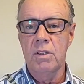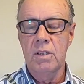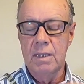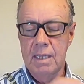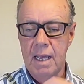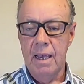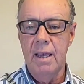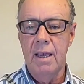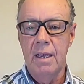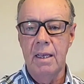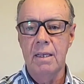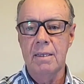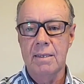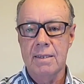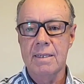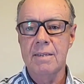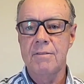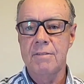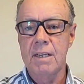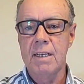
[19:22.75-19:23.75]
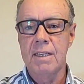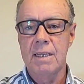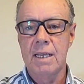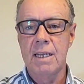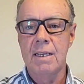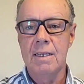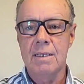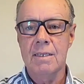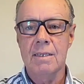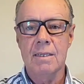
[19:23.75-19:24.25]
The CV
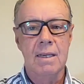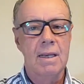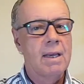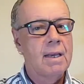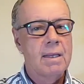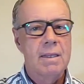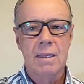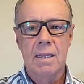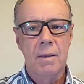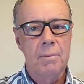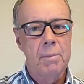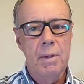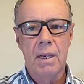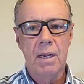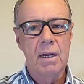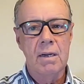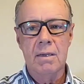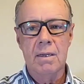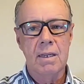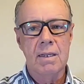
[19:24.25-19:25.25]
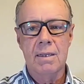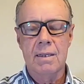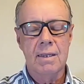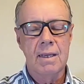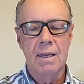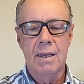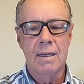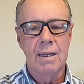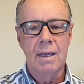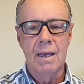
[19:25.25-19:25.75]
needs the bigger the
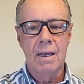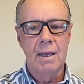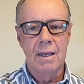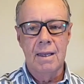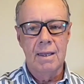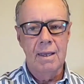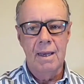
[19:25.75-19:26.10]
antenna,